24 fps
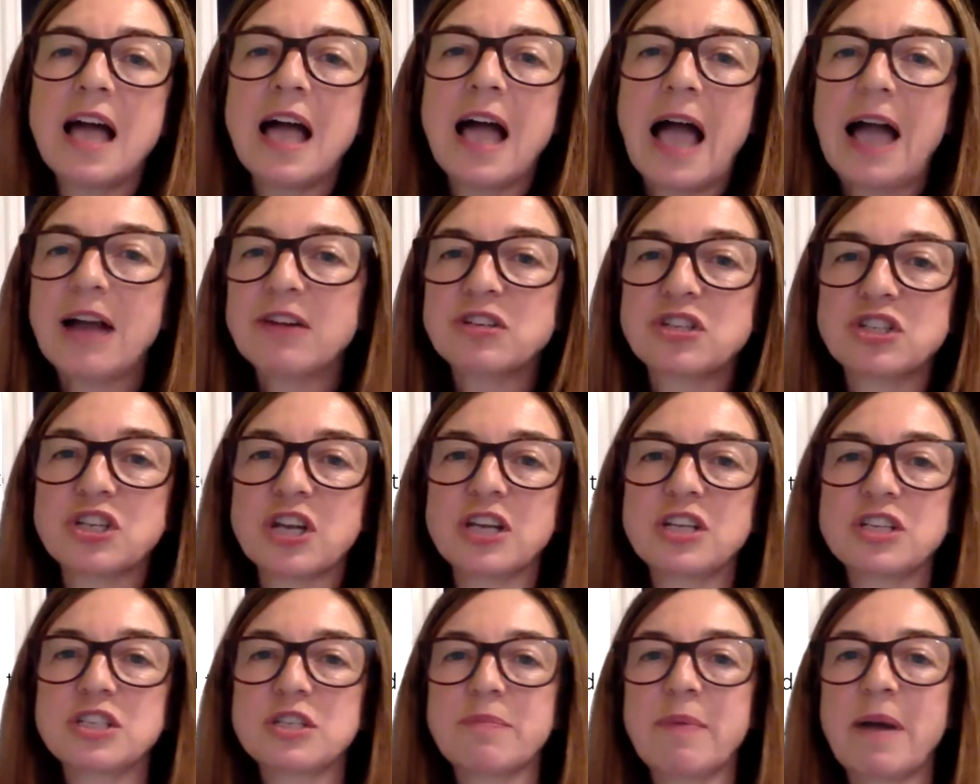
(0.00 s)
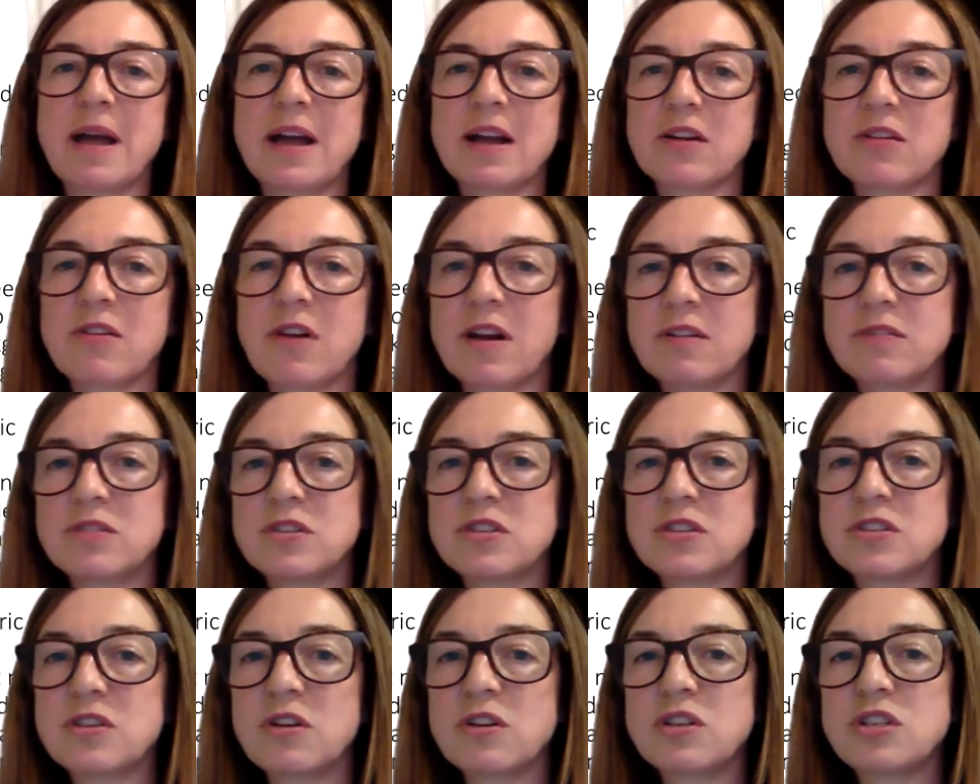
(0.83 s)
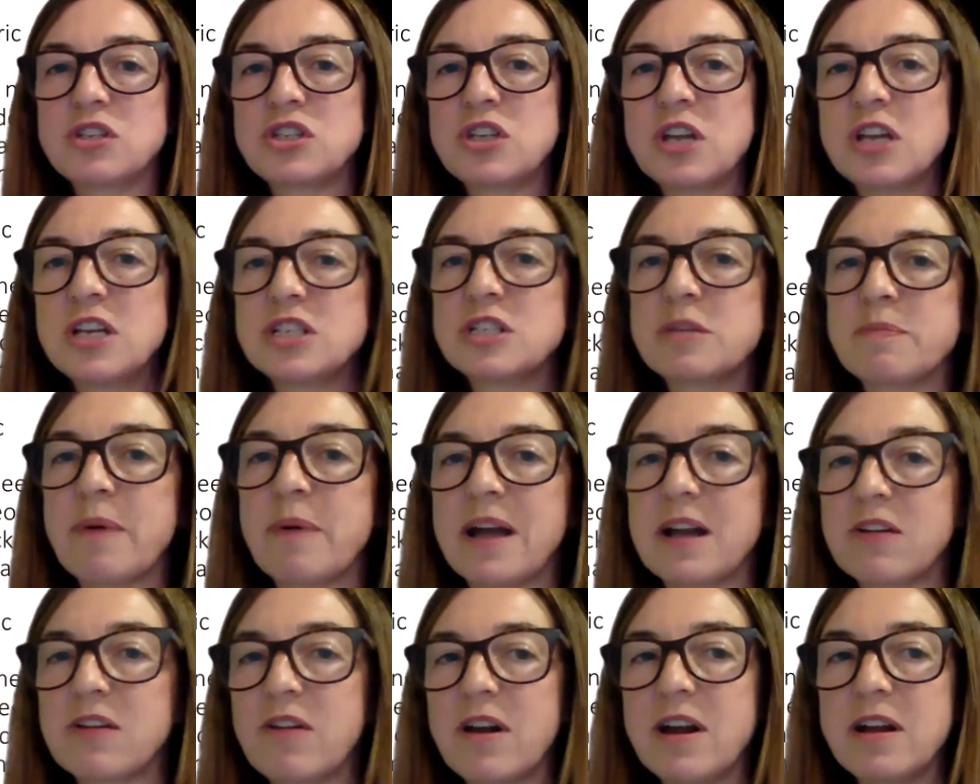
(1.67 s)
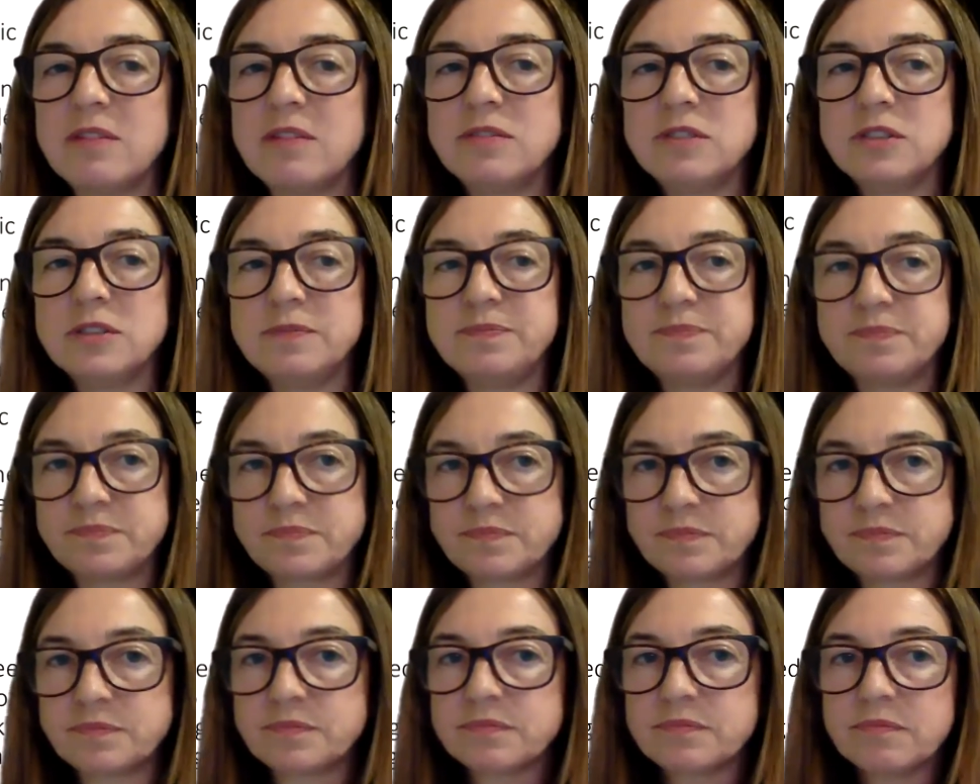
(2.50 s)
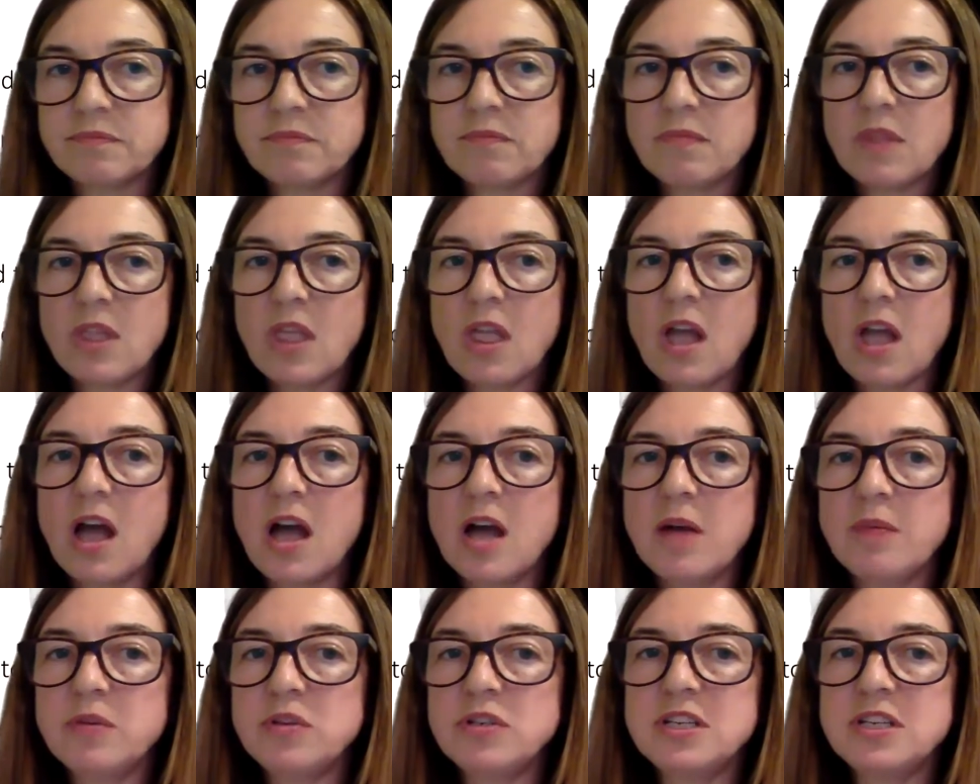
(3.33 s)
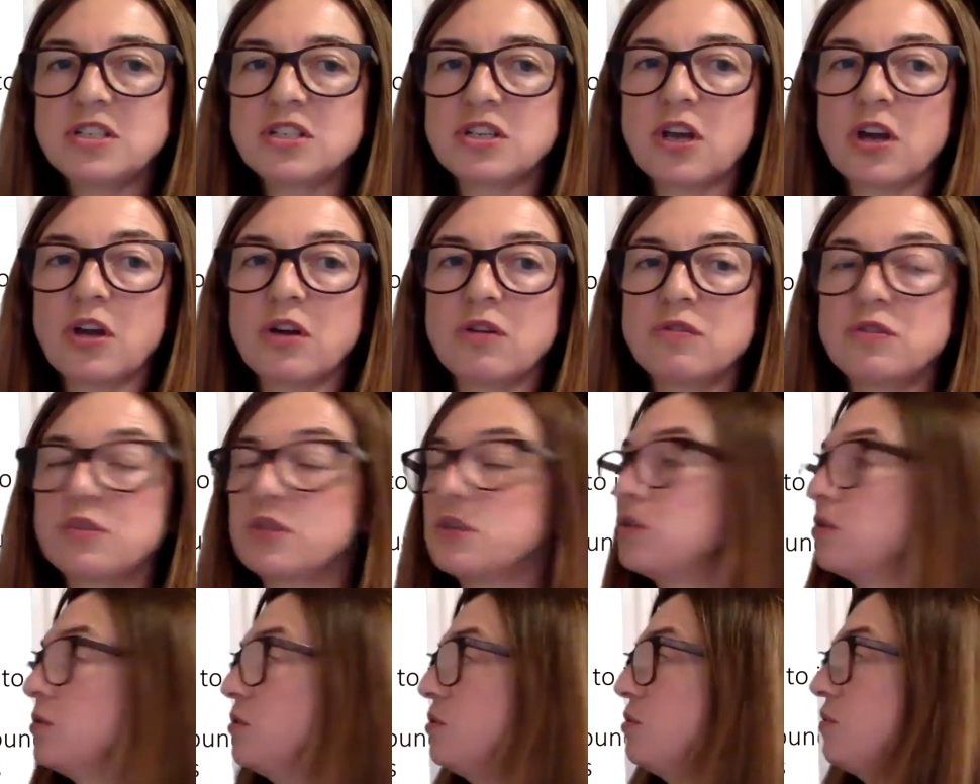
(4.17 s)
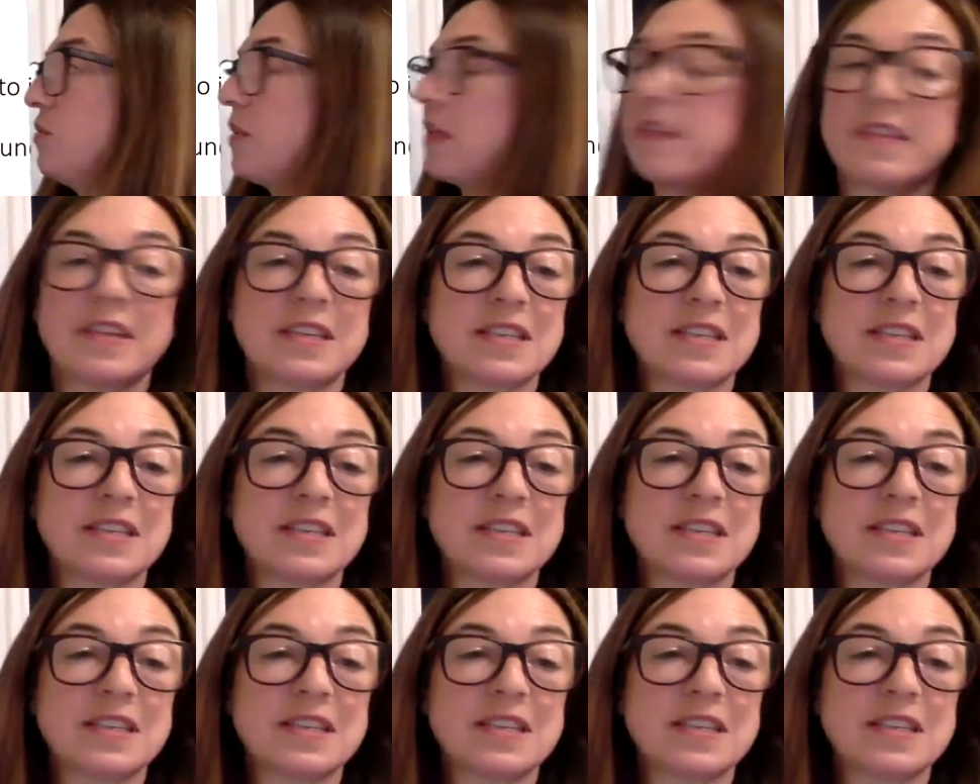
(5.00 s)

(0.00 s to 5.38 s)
How to change the background. So to change the background, you need to go to, in this